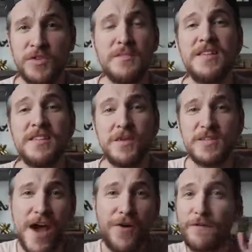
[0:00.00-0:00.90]
which means those
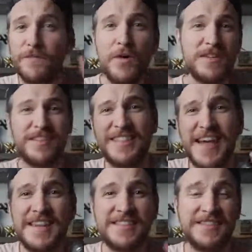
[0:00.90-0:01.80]
out of focus
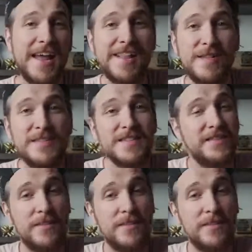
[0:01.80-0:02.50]
lights and elements